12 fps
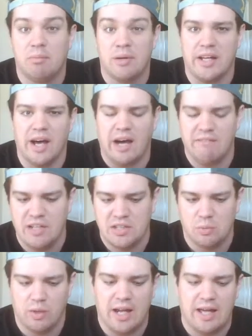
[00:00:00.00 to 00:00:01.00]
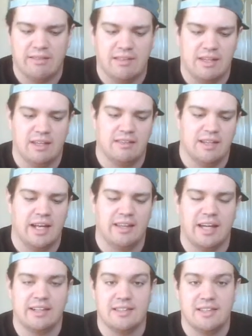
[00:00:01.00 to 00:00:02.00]
Pretty obvious one, I think, that
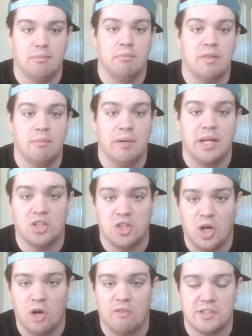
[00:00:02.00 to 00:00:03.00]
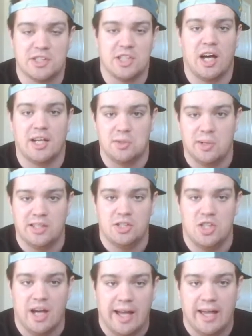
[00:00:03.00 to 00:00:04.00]
I'd like to see. Big Show versus Andre
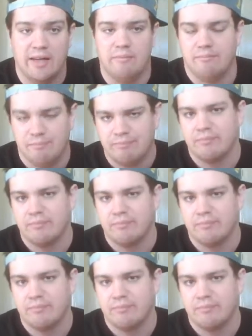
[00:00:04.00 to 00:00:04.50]
the Giant.